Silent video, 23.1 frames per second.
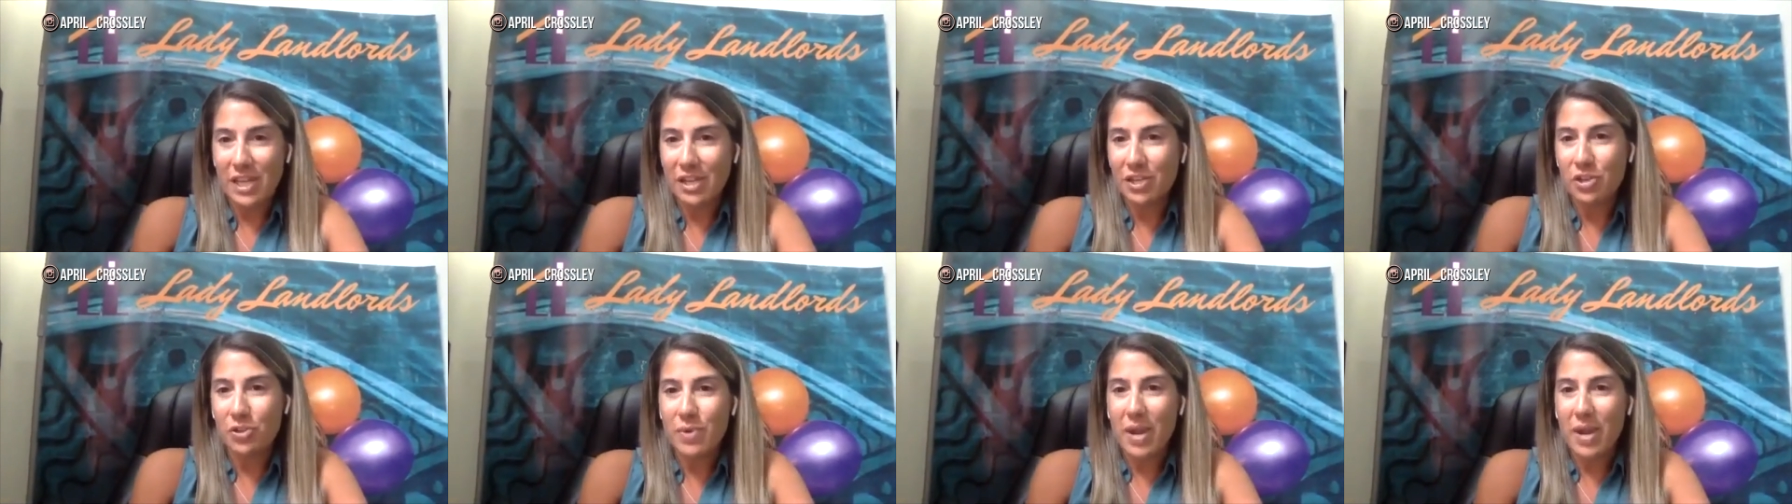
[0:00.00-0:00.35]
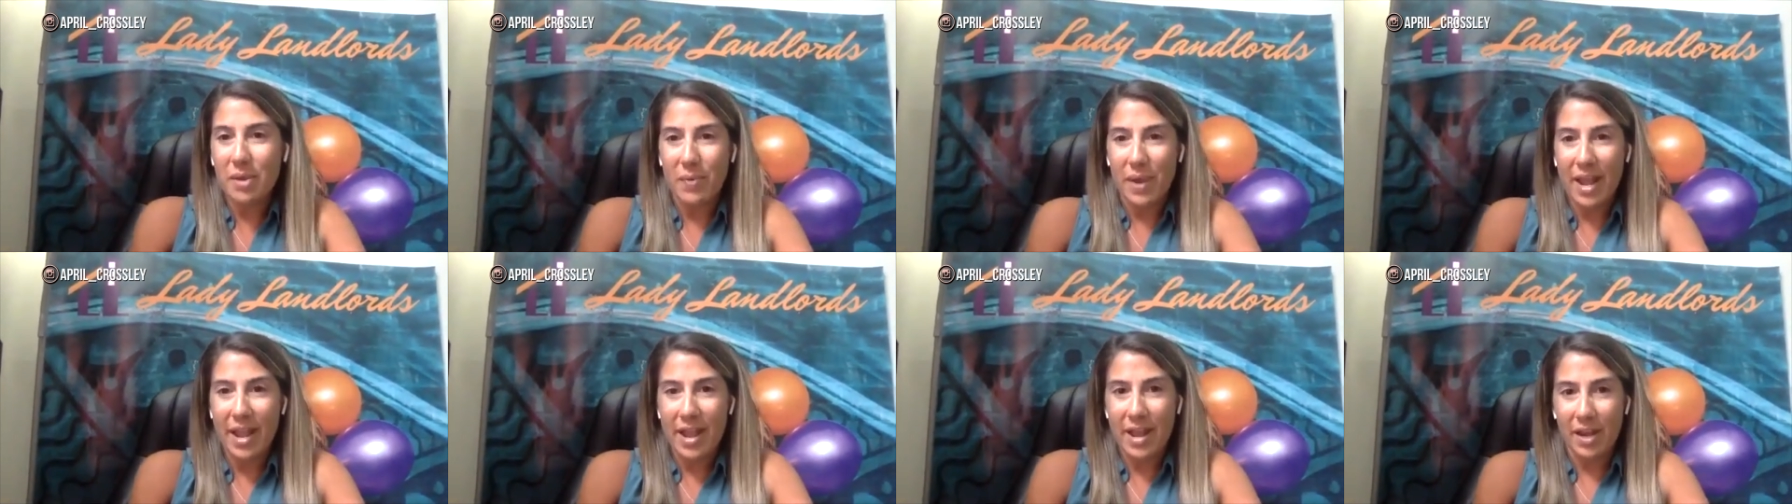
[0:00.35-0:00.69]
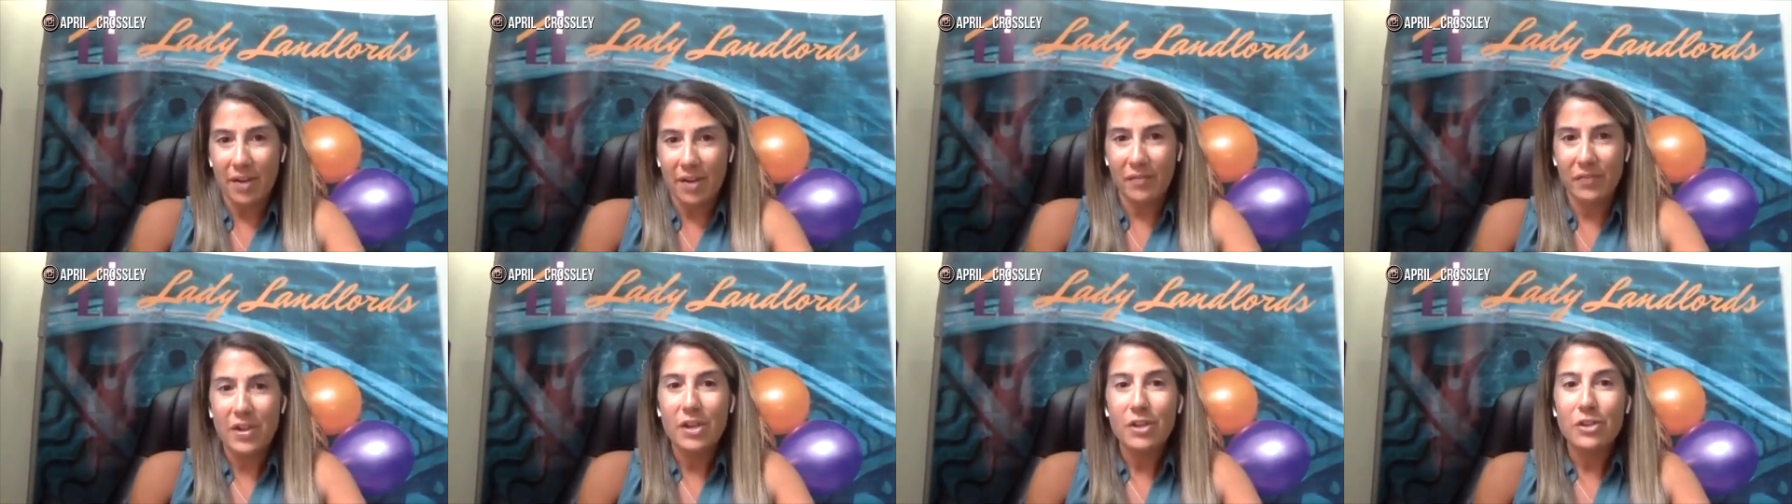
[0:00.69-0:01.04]
you now have
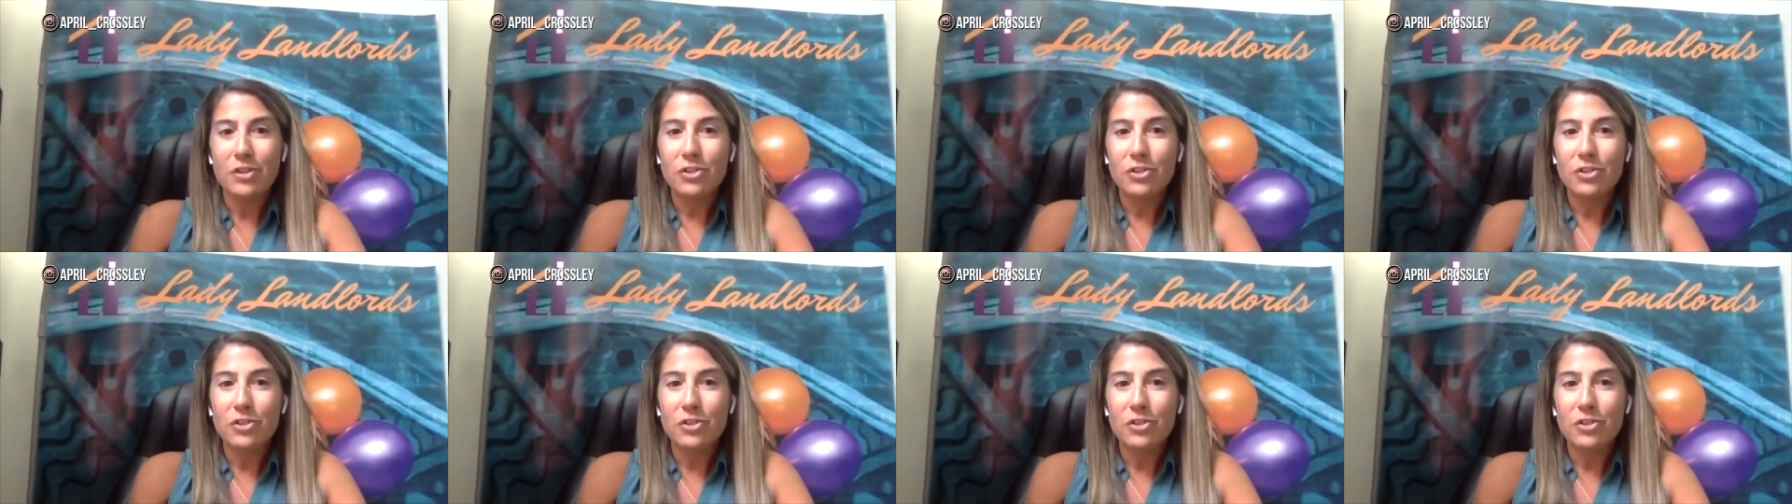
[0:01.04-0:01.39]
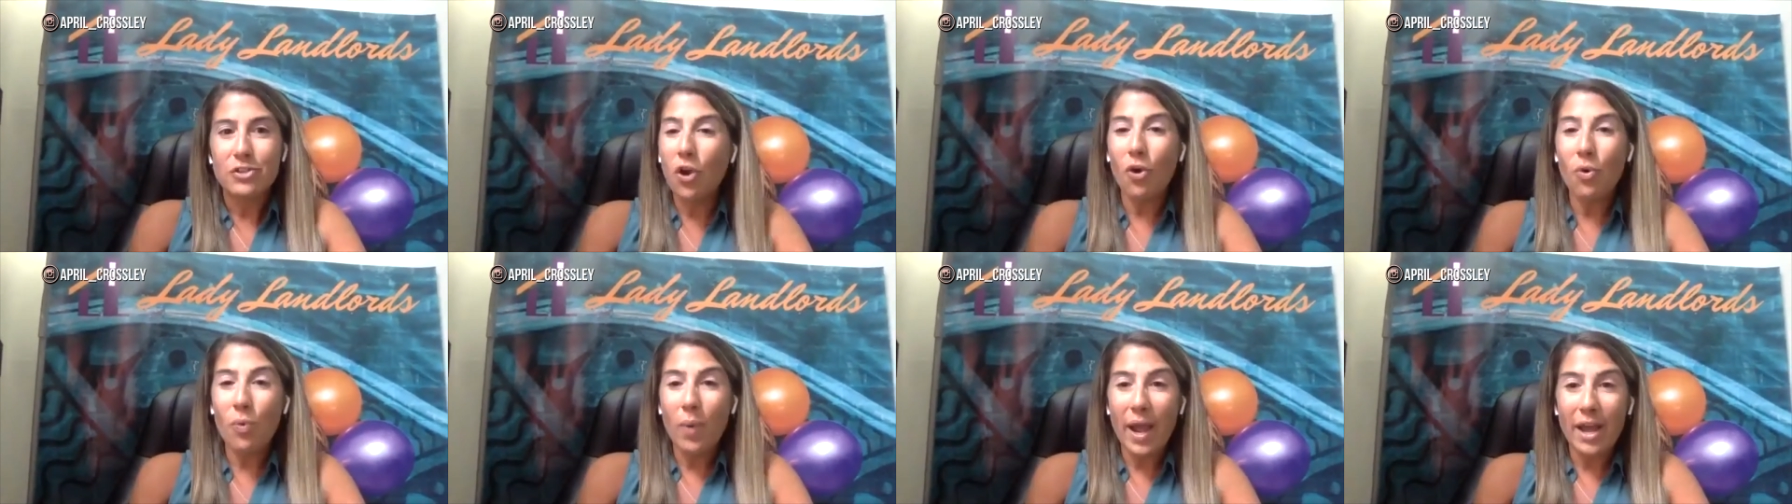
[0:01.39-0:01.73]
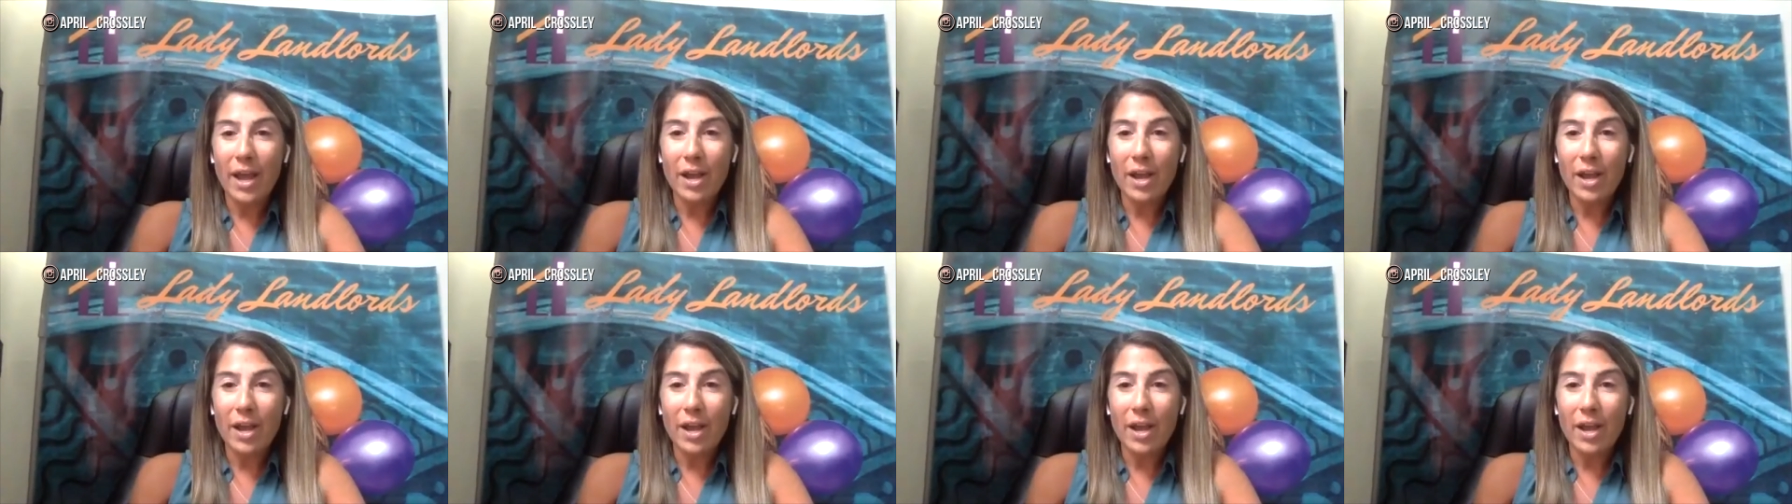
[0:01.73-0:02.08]
so go
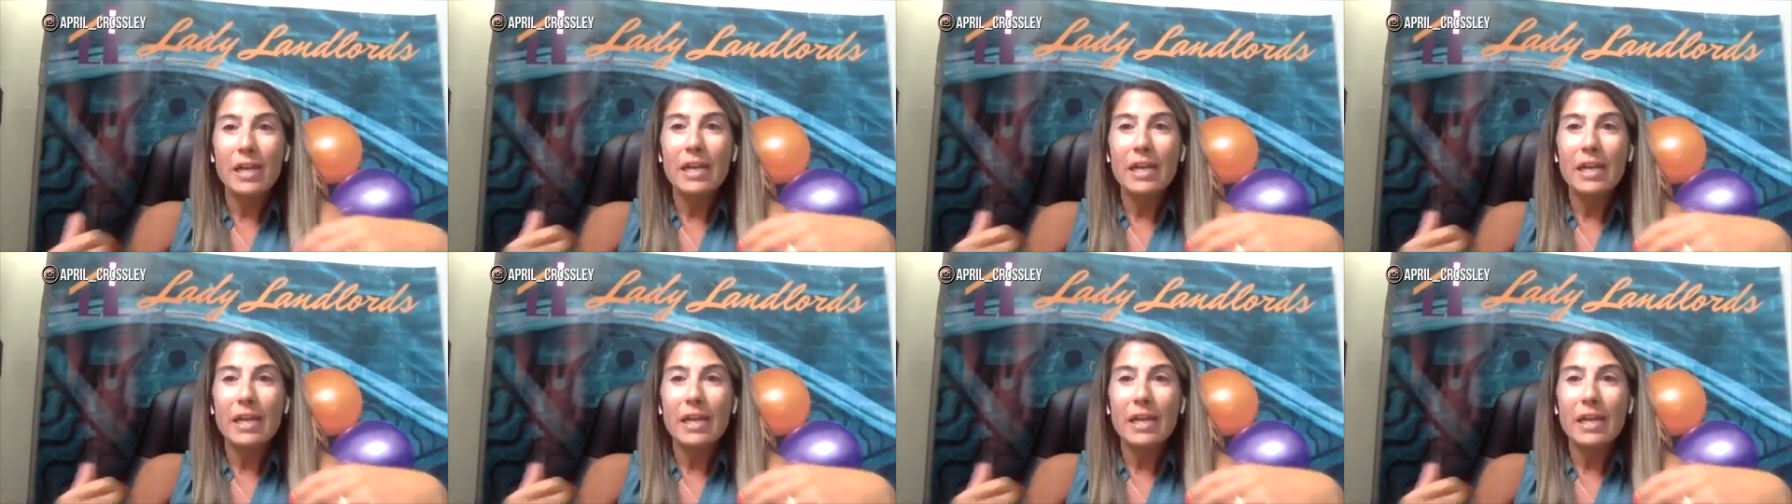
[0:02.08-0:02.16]
out